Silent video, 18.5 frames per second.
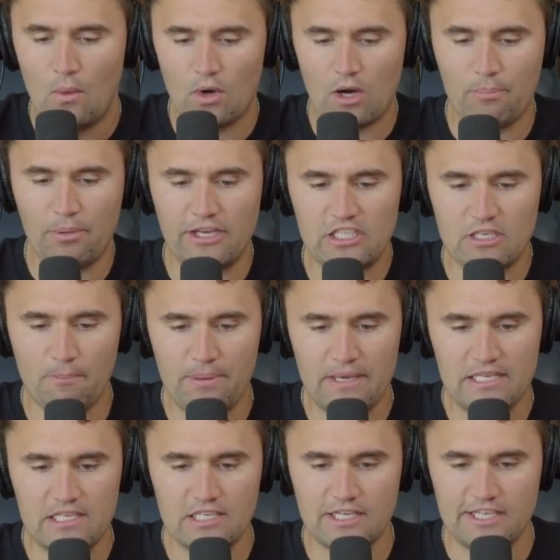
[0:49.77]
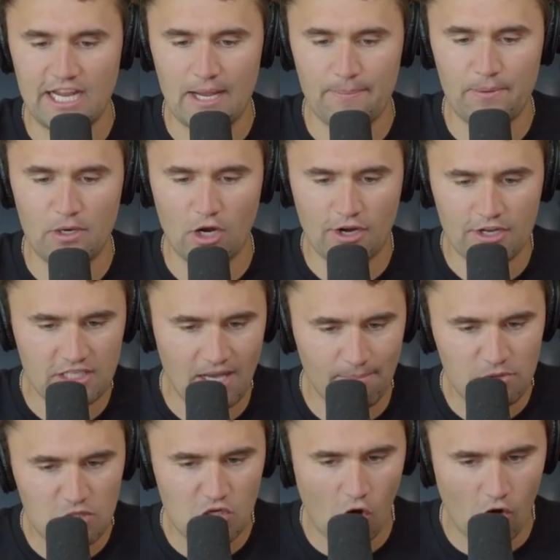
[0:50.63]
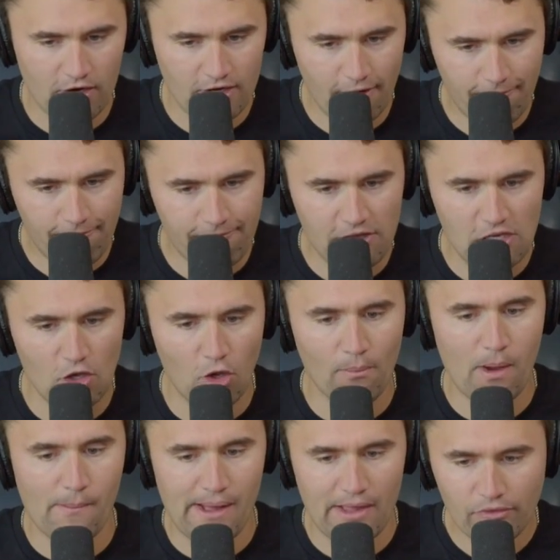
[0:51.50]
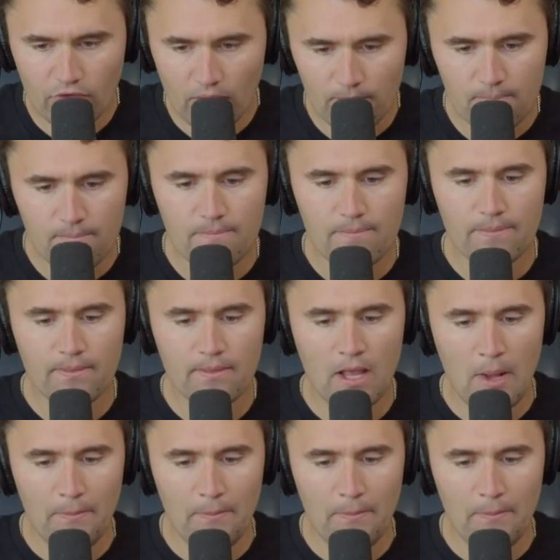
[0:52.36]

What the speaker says: I want to play some pieces of tape here because I'm starting to feel momentum.